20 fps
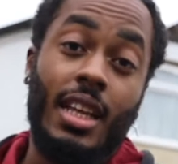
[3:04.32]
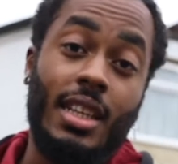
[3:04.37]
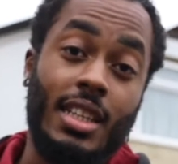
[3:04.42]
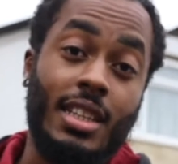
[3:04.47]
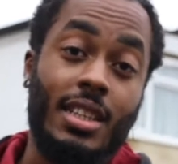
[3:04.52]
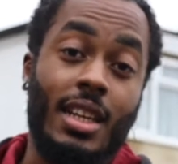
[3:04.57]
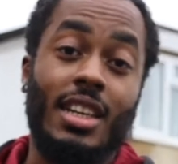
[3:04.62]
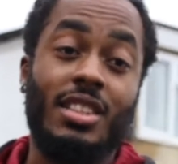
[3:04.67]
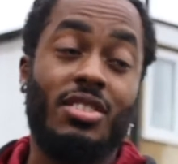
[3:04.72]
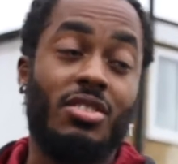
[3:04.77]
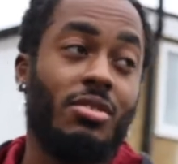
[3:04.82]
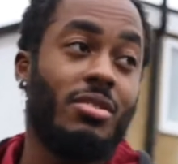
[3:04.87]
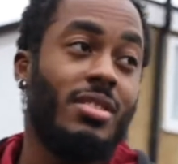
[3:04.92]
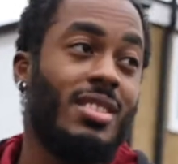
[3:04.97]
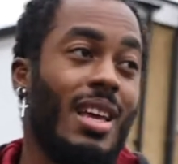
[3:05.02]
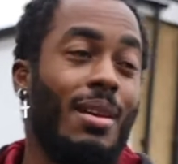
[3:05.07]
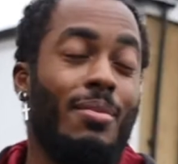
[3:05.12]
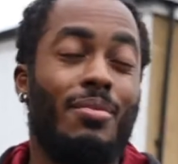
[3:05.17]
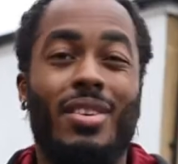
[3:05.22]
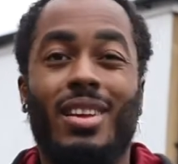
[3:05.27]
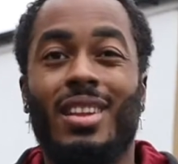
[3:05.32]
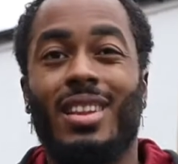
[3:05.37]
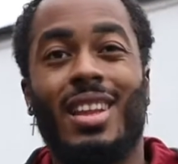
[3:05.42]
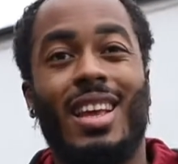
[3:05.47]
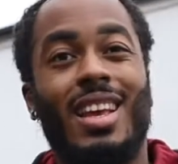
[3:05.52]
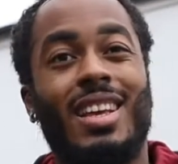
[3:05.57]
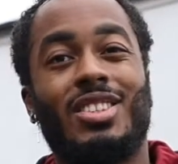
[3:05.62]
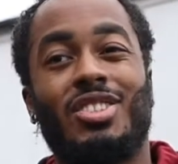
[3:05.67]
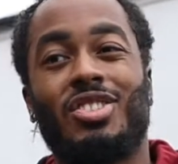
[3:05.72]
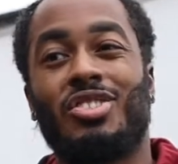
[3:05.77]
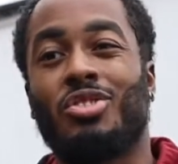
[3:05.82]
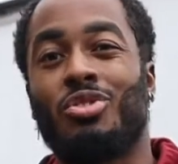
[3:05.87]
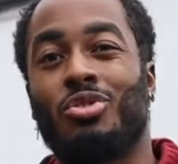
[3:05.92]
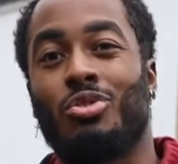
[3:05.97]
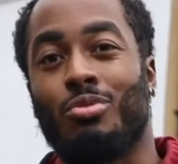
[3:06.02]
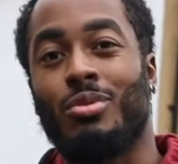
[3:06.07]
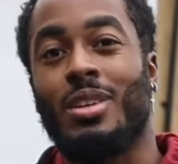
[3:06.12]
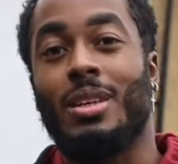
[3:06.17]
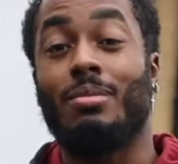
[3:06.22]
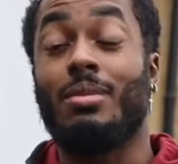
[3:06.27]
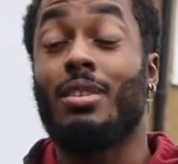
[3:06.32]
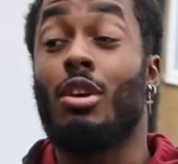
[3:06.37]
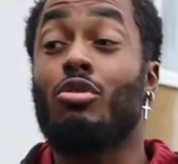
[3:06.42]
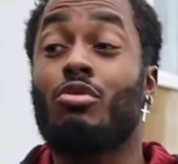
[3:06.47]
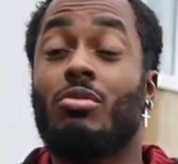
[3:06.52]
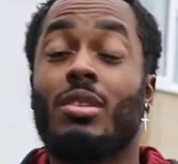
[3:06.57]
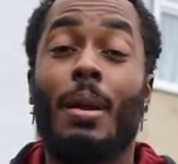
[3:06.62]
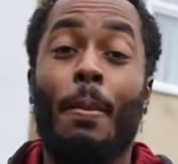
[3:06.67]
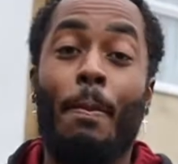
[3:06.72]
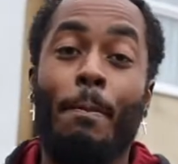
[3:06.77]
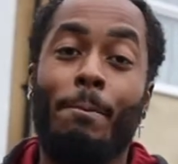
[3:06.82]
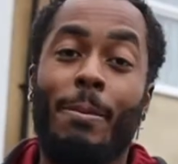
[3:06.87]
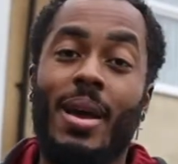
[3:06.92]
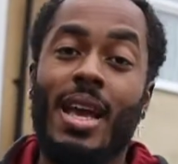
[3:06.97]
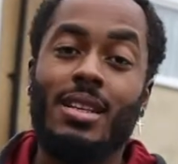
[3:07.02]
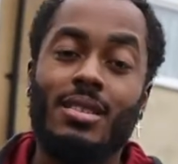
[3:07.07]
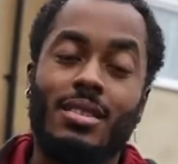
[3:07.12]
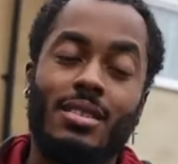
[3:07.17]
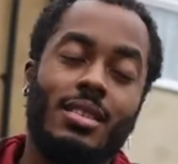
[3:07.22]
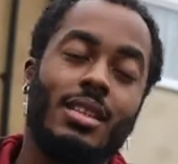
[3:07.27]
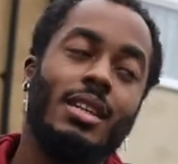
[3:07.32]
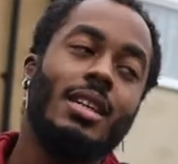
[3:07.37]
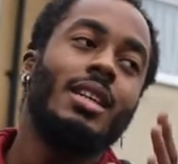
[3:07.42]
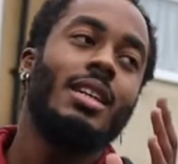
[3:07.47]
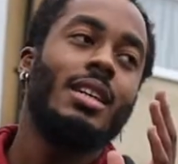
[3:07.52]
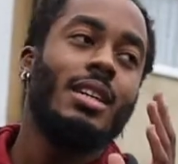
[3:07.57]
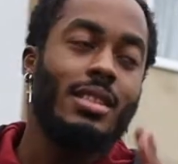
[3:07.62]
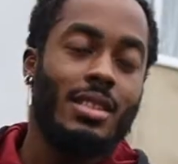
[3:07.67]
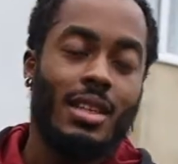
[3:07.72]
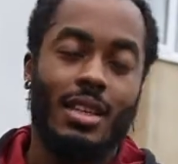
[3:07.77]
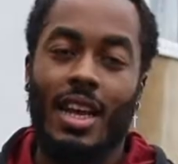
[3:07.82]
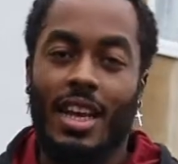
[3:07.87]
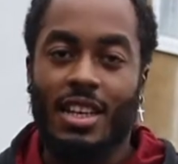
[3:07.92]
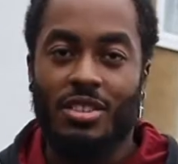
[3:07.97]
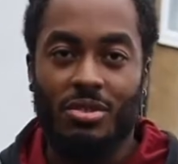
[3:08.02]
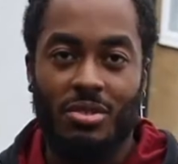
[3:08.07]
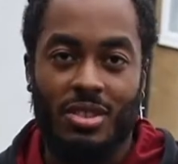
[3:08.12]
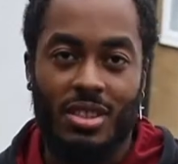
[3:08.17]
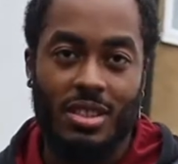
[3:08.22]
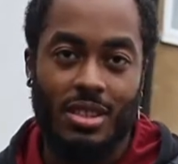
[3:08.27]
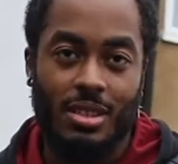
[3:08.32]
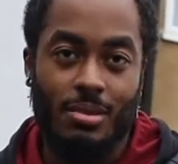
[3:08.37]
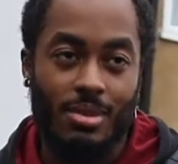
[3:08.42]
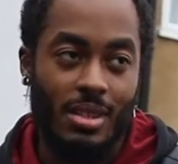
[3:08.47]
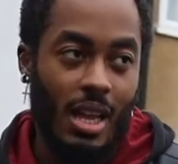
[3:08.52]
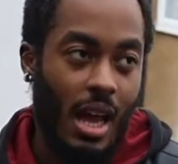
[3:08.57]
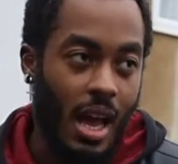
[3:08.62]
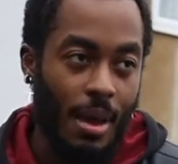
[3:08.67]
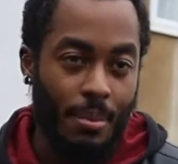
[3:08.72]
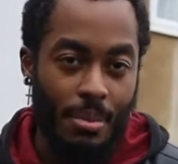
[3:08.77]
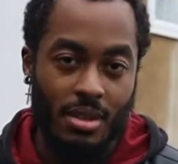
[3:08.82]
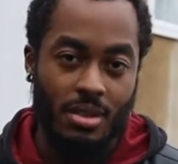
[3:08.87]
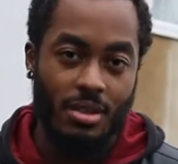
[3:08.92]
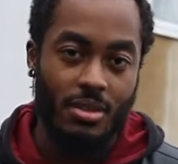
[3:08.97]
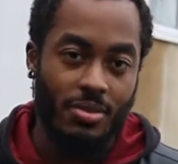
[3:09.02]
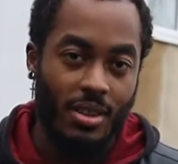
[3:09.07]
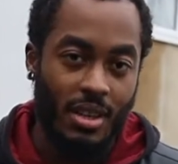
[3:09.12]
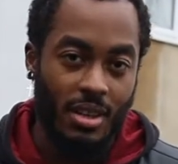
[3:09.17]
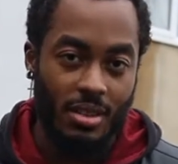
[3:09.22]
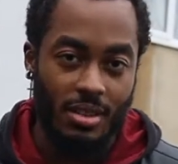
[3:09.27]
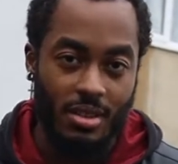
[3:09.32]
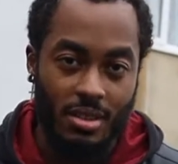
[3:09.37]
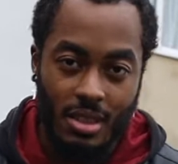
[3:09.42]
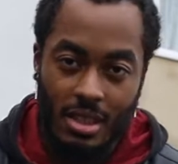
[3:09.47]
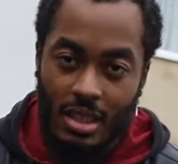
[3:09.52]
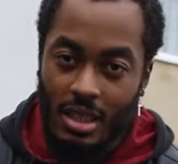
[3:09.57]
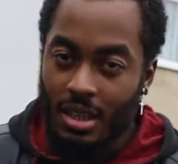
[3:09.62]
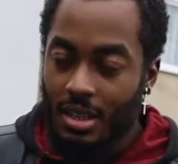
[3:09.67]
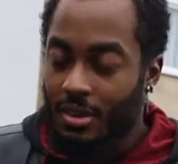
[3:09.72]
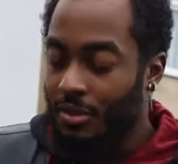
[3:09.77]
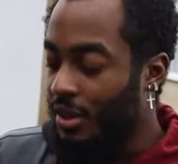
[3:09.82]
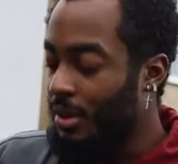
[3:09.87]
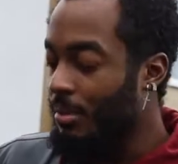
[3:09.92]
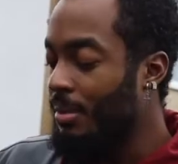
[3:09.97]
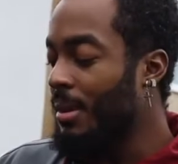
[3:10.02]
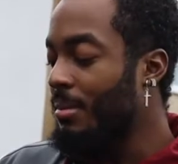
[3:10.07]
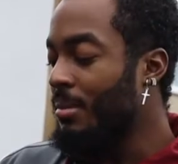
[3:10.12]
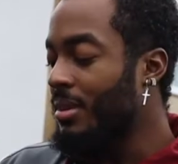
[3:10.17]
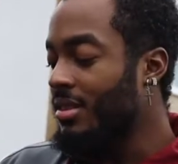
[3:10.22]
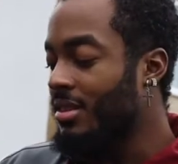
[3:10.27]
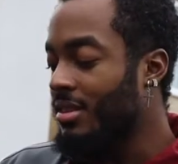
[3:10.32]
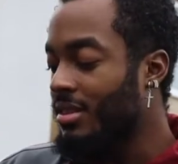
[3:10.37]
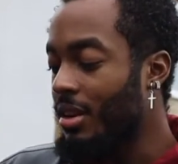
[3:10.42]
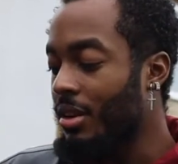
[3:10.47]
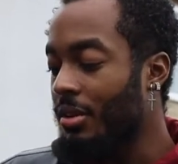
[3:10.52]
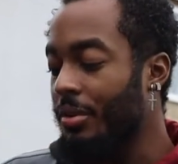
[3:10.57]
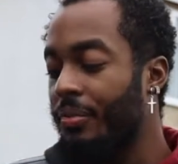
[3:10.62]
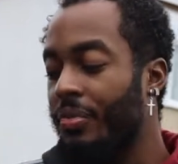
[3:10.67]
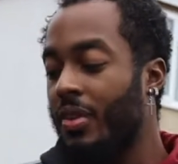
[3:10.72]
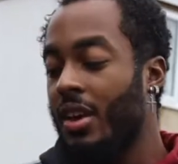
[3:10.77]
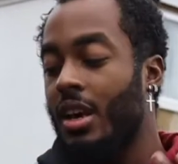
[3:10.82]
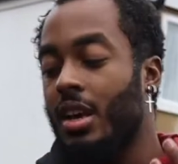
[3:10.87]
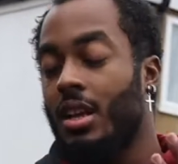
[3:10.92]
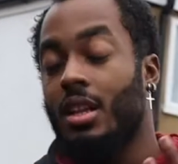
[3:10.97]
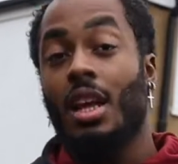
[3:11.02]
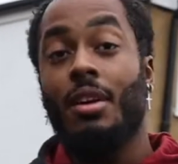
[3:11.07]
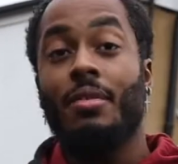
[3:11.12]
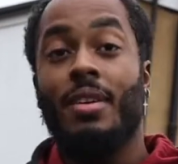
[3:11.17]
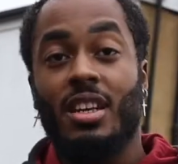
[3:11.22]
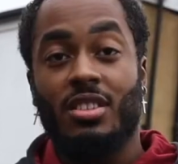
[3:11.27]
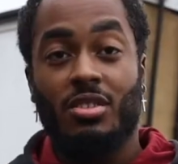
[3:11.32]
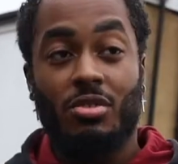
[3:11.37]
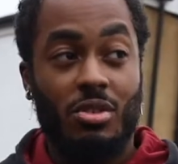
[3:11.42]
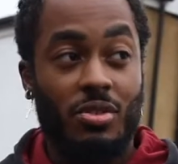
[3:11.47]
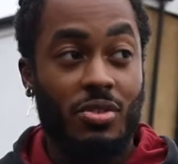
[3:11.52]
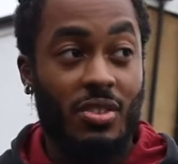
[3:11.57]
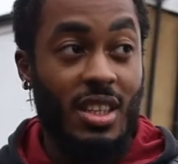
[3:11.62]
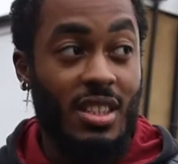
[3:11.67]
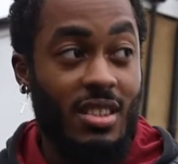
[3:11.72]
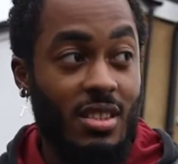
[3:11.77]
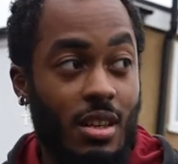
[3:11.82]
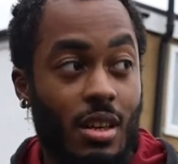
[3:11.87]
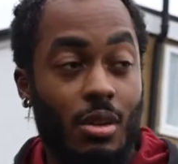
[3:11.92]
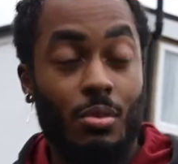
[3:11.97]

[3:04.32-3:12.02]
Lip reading: the E92, same thing, they scream. Those were the best sounding exhaust systems that I personally found for the Beamers. So their exhaust for this car,